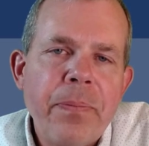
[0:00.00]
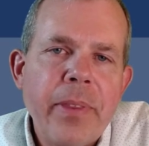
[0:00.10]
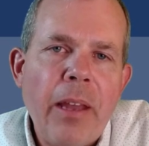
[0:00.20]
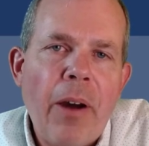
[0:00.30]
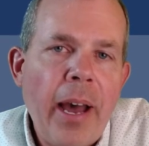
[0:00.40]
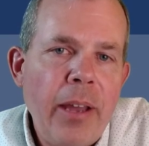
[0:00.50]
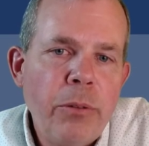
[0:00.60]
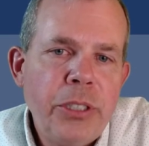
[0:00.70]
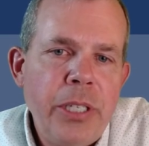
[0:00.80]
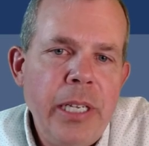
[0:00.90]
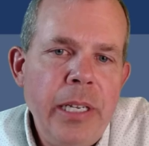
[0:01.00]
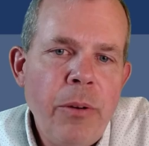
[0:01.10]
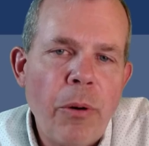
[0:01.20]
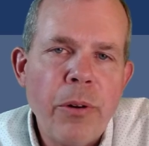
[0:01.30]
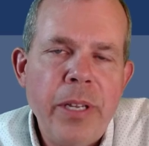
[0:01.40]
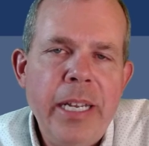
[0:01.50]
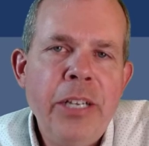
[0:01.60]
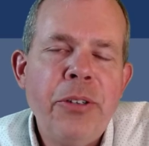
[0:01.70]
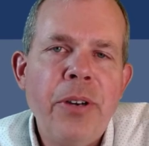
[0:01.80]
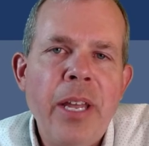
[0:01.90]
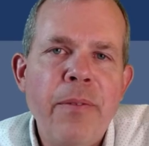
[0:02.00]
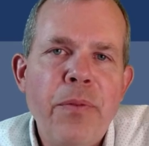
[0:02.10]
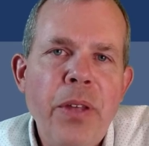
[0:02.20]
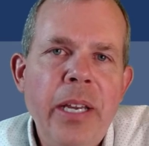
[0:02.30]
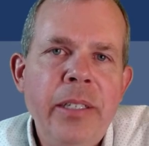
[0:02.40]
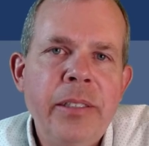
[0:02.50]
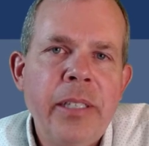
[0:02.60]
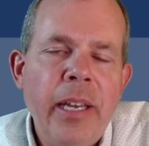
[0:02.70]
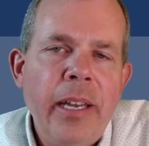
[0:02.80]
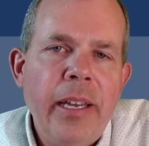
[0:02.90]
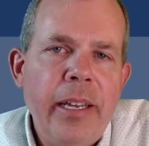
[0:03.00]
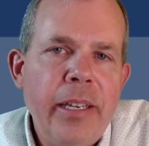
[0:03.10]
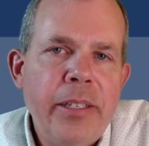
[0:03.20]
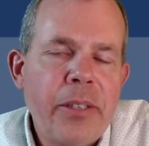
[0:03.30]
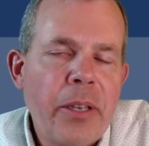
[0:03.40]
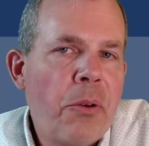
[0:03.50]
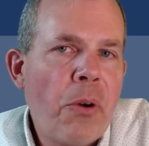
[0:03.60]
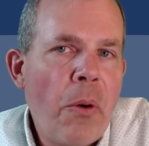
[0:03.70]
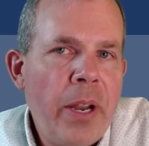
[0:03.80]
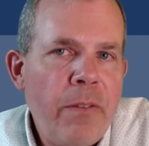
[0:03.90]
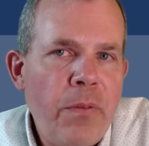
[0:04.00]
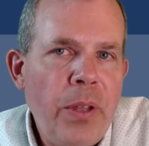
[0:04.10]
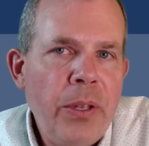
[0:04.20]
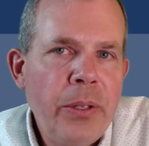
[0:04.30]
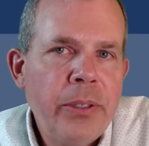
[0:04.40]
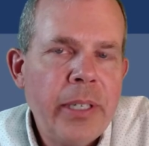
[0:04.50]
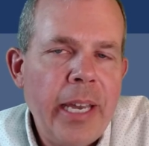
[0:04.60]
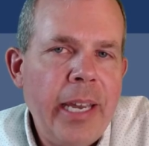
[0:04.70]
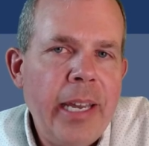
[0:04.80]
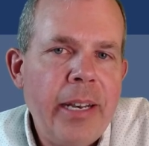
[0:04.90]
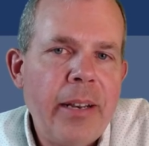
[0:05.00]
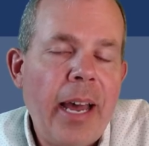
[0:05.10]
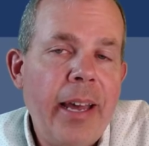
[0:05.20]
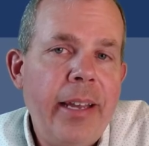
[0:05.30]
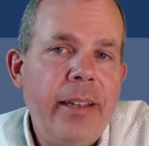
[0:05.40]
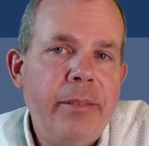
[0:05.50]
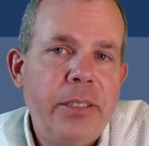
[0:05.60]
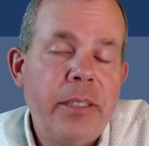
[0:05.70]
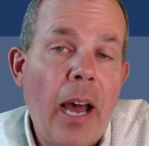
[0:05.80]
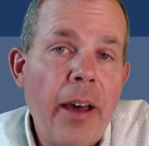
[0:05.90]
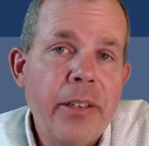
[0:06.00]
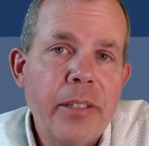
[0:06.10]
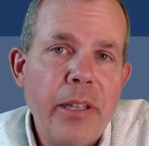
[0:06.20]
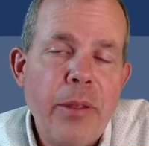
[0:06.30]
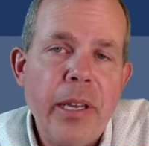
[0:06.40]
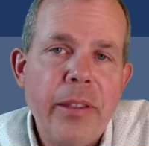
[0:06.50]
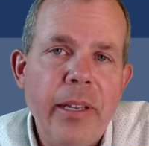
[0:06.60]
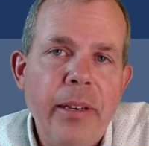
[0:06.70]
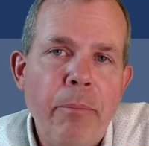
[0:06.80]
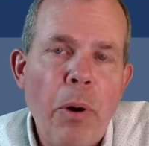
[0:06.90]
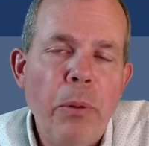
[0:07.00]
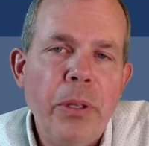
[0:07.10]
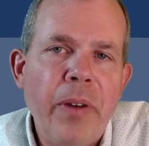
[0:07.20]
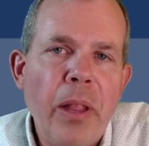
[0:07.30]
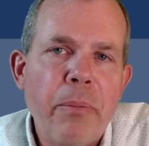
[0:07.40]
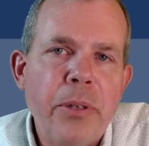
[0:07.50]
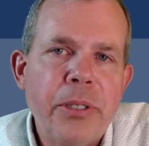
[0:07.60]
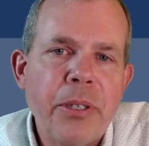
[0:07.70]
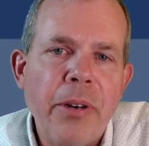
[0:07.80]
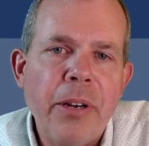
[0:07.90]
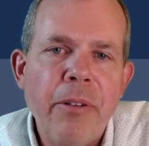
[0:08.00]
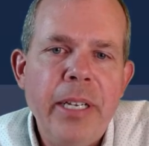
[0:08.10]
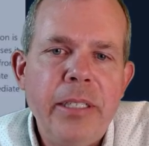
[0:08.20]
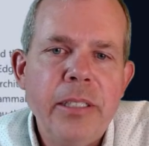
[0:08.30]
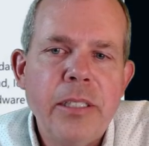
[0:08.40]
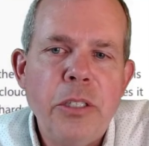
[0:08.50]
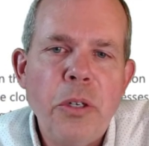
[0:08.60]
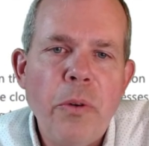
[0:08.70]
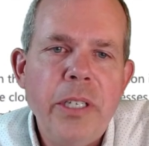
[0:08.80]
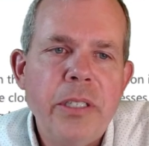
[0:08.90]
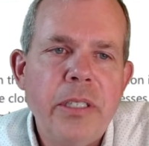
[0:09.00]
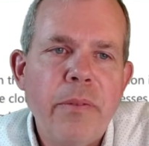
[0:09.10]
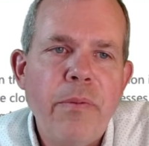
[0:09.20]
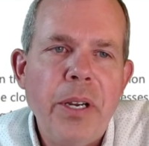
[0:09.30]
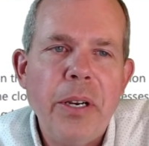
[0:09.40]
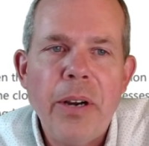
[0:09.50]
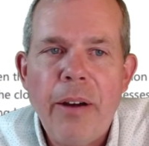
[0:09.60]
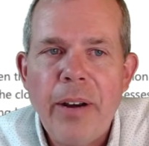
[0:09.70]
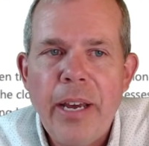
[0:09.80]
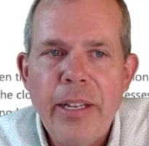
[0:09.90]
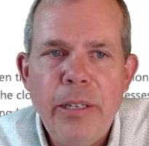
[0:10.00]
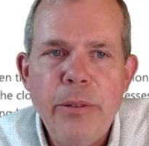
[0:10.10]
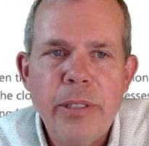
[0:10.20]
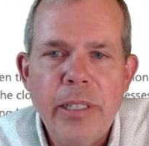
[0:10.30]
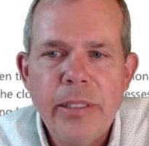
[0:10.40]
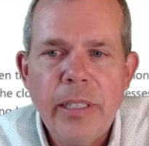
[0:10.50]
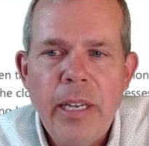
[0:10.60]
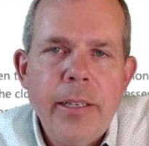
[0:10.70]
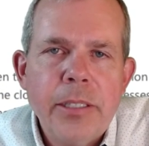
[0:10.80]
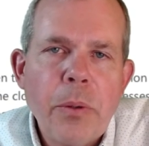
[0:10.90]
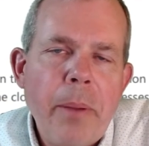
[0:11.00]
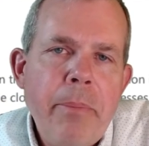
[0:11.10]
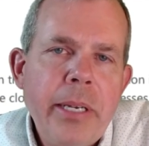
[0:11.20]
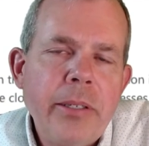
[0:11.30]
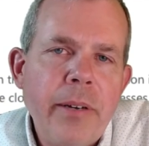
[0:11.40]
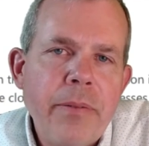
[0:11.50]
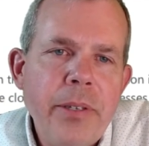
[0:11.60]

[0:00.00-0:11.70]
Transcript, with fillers: Now IoT or the Internet of Things is a growing field and I honestly think that mobile developers are in a great situation to figure out how to use this. So I picked off